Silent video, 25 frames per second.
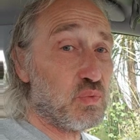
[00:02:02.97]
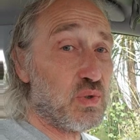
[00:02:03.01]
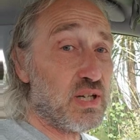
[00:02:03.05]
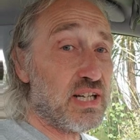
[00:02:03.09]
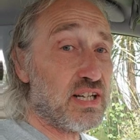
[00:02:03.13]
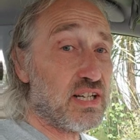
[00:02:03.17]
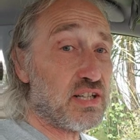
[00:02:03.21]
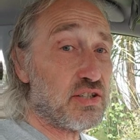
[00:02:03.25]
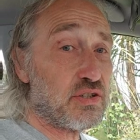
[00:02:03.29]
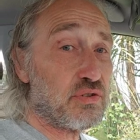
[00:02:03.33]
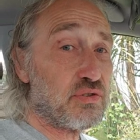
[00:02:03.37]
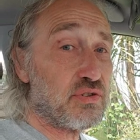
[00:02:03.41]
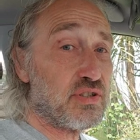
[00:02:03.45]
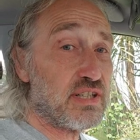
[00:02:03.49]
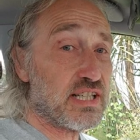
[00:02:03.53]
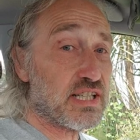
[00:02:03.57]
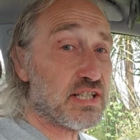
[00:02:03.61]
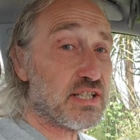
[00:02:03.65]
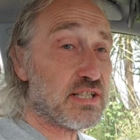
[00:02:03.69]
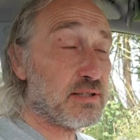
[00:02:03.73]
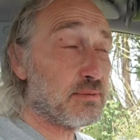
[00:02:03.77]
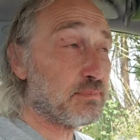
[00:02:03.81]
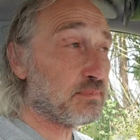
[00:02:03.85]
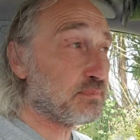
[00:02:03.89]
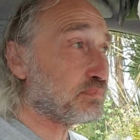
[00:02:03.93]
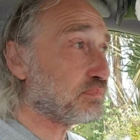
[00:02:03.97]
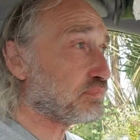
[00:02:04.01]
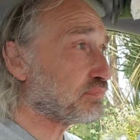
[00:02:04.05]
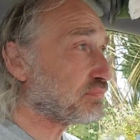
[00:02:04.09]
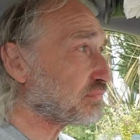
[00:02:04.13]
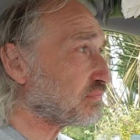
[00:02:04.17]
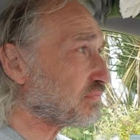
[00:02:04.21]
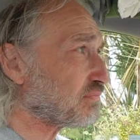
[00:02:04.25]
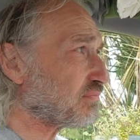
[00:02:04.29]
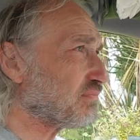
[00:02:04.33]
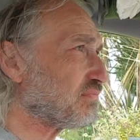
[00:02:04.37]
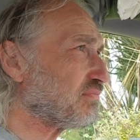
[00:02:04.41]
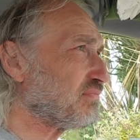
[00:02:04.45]
are a risk.
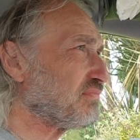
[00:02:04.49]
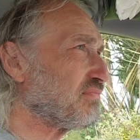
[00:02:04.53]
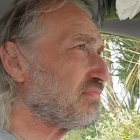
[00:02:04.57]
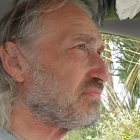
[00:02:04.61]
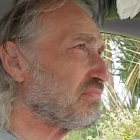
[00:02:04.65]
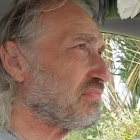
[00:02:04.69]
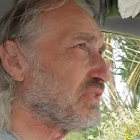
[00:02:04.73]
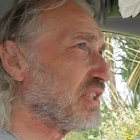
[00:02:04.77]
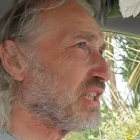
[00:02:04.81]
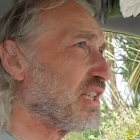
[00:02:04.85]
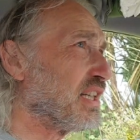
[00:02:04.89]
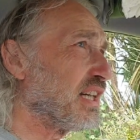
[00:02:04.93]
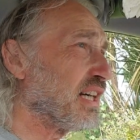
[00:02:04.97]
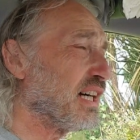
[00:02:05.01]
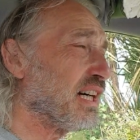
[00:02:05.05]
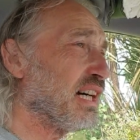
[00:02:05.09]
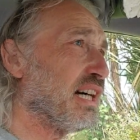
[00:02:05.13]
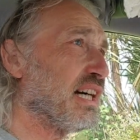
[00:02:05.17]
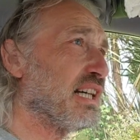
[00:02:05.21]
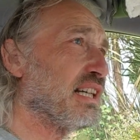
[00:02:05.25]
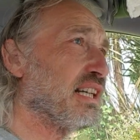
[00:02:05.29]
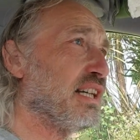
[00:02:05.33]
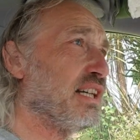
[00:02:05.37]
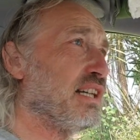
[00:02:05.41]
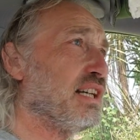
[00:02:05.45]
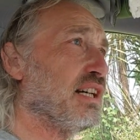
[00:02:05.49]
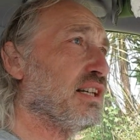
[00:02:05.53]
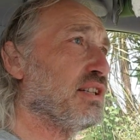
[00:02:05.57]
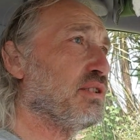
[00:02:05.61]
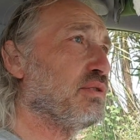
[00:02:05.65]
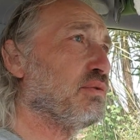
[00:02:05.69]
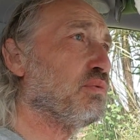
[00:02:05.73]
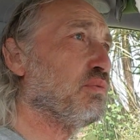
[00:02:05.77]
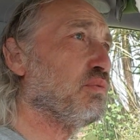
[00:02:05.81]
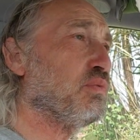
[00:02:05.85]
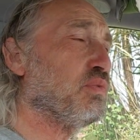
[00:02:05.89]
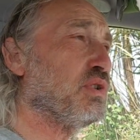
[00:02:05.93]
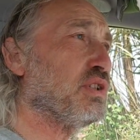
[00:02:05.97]

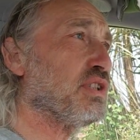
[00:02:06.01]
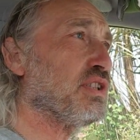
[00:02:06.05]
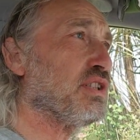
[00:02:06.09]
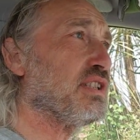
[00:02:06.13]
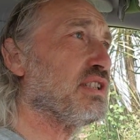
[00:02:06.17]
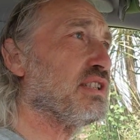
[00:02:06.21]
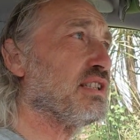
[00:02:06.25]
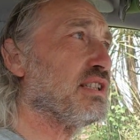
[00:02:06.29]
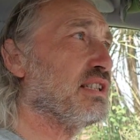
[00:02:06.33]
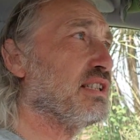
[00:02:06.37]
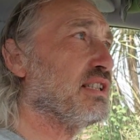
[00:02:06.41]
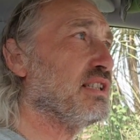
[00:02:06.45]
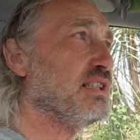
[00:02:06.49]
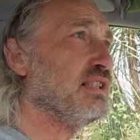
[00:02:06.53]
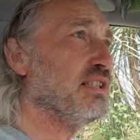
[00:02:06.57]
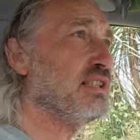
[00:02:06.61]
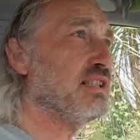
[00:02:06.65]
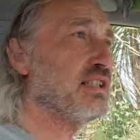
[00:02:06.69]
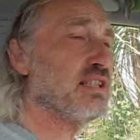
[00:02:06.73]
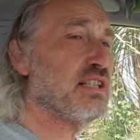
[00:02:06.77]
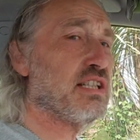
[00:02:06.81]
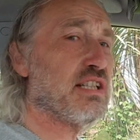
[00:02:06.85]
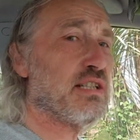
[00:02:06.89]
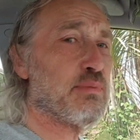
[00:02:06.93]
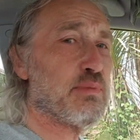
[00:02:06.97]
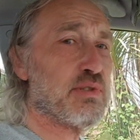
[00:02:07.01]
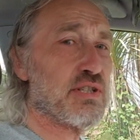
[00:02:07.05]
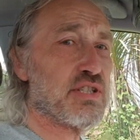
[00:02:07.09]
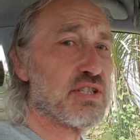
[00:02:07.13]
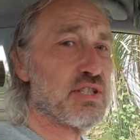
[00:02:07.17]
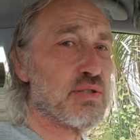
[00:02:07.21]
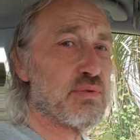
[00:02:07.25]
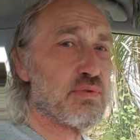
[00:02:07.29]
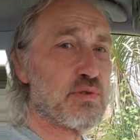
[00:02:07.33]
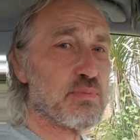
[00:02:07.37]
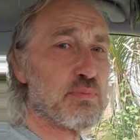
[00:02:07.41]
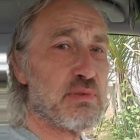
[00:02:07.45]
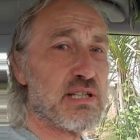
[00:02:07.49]
And one of the comments
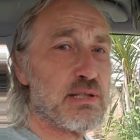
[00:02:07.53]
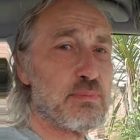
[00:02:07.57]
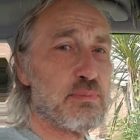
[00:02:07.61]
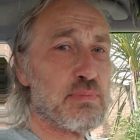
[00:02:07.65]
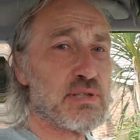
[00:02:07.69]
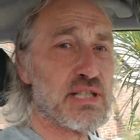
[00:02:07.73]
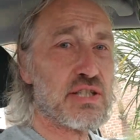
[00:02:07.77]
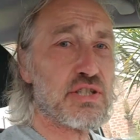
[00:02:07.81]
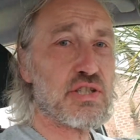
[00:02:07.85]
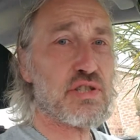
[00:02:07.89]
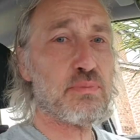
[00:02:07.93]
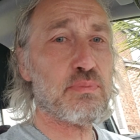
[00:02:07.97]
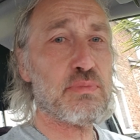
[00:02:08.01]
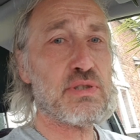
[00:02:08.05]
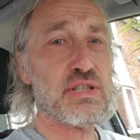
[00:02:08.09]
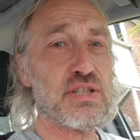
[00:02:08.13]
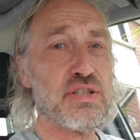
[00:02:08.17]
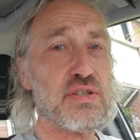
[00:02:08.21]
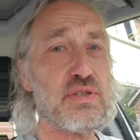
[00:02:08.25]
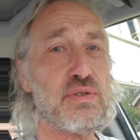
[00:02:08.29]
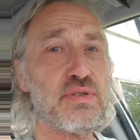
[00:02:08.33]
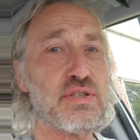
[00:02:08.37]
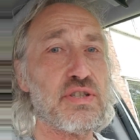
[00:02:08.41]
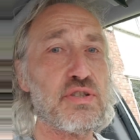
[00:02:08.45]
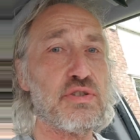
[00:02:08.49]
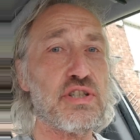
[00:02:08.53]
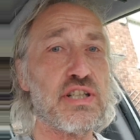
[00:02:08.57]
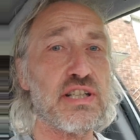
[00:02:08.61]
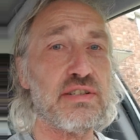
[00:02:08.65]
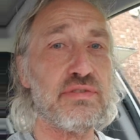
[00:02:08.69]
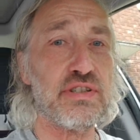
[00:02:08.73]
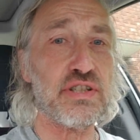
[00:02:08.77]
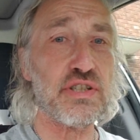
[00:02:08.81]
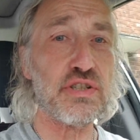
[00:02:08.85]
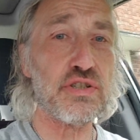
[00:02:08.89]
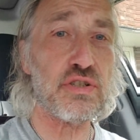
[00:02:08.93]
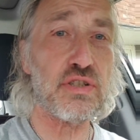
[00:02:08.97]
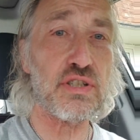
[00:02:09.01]
that was made by somebody who's a
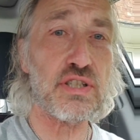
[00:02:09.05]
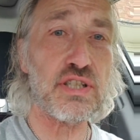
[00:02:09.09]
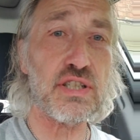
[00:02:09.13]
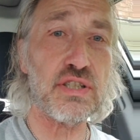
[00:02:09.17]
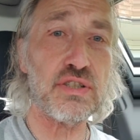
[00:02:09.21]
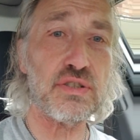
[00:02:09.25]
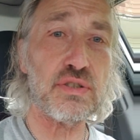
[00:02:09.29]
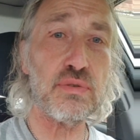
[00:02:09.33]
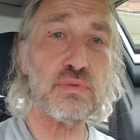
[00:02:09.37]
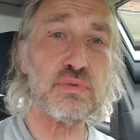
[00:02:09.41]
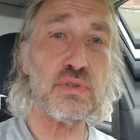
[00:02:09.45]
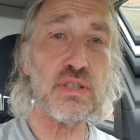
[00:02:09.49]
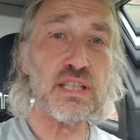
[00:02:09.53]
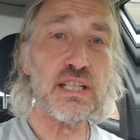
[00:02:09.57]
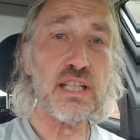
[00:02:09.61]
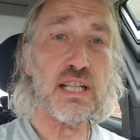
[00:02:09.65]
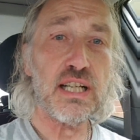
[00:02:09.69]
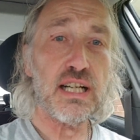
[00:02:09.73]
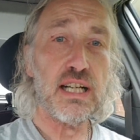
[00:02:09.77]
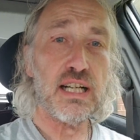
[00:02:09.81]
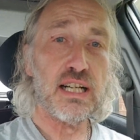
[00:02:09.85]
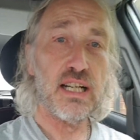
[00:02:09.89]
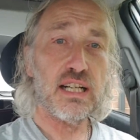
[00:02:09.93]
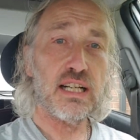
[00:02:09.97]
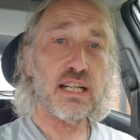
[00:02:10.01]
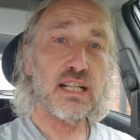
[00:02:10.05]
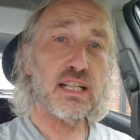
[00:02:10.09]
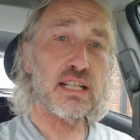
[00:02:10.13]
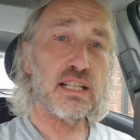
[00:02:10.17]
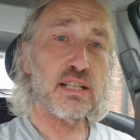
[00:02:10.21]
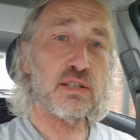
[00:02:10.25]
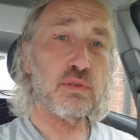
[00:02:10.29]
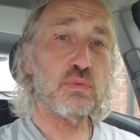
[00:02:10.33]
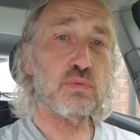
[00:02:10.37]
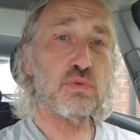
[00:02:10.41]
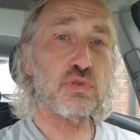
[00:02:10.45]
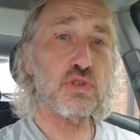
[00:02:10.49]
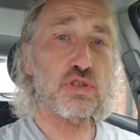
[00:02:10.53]
driving instructor who
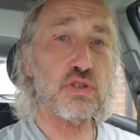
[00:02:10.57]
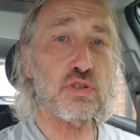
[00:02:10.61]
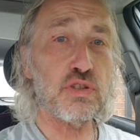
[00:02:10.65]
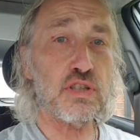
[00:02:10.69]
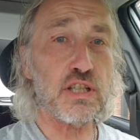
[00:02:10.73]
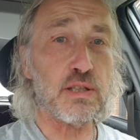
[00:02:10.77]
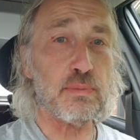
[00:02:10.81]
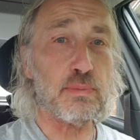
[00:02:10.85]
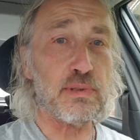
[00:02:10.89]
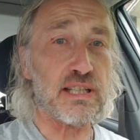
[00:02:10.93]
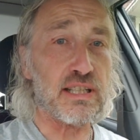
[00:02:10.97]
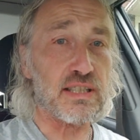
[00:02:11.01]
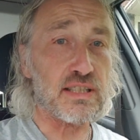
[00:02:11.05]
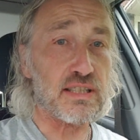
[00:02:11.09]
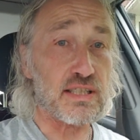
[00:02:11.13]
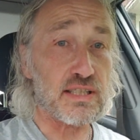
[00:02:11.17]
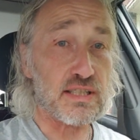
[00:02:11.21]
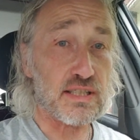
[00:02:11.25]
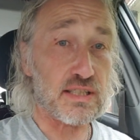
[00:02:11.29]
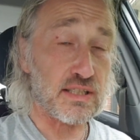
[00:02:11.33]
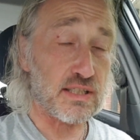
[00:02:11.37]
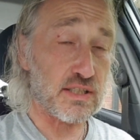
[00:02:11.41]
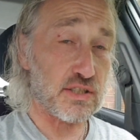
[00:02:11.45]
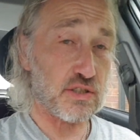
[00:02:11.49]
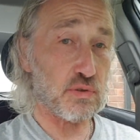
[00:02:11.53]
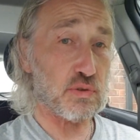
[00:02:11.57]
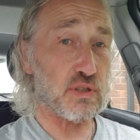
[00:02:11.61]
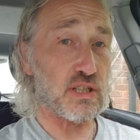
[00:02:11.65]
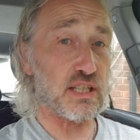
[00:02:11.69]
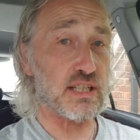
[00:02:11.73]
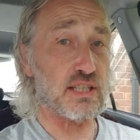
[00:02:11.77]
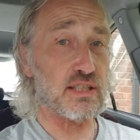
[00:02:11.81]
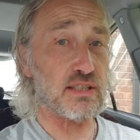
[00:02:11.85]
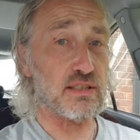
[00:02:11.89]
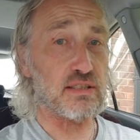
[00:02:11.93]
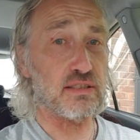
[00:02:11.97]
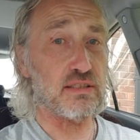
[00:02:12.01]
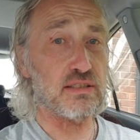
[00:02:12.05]
was talking about this, and he's quite
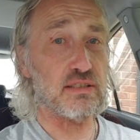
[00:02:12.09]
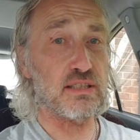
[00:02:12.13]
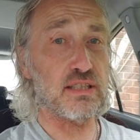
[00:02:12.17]
one